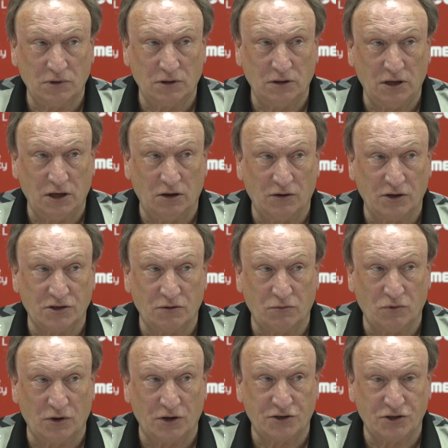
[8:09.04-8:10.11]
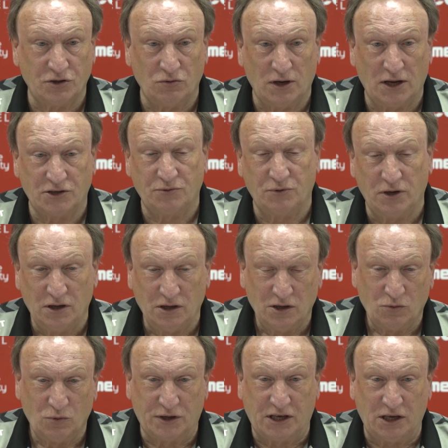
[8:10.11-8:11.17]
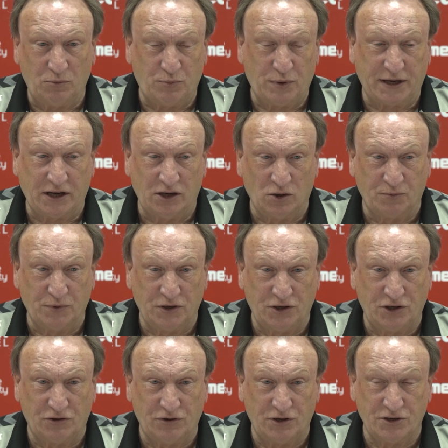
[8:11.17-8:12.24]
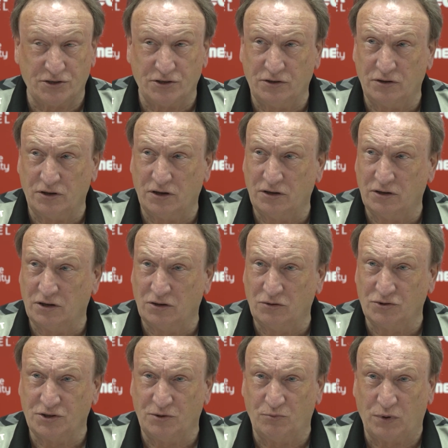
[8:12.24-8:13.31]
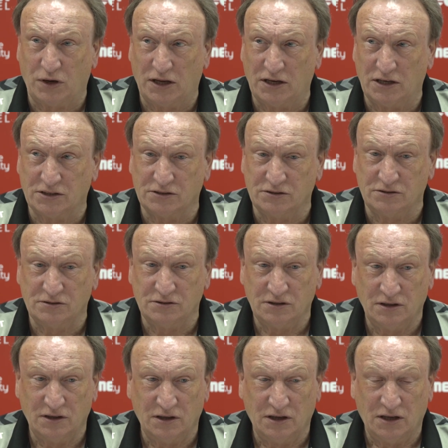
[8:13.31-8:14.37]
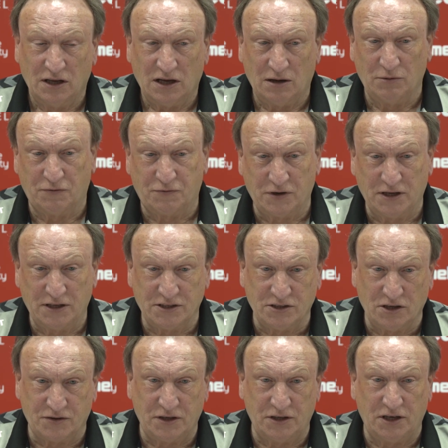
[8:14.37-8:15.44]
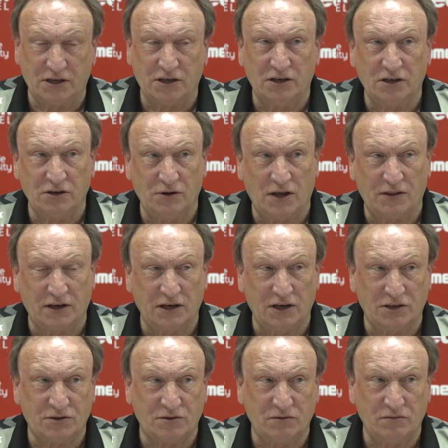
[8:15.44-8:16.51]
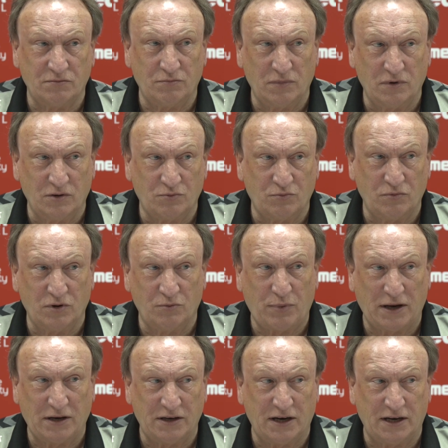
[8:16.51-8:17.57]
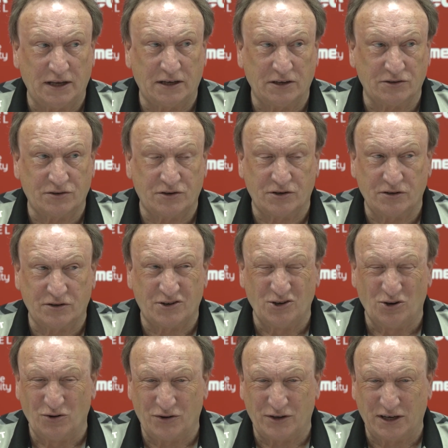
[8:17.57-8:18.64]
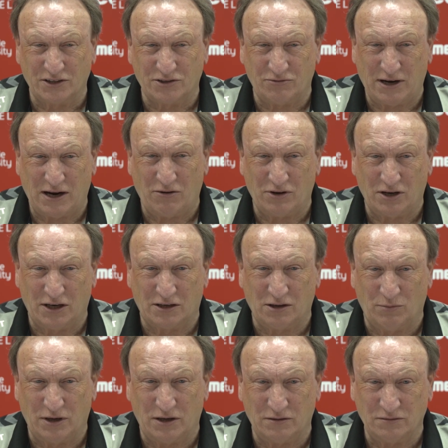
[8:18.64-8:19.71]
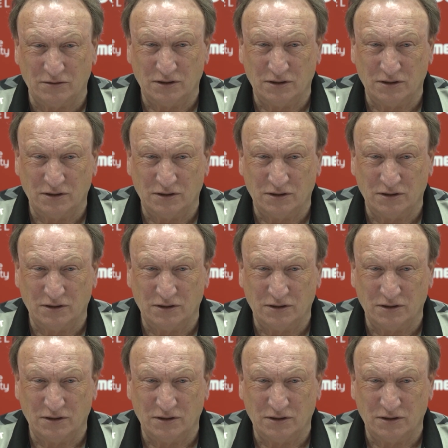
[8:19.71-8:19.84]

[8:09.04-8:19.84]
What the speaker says: There's one or two lads. We keep picking up injuries and losing players, and I'm afraid there's nothing you can do. I think the pandemic has thrown things around a little bit,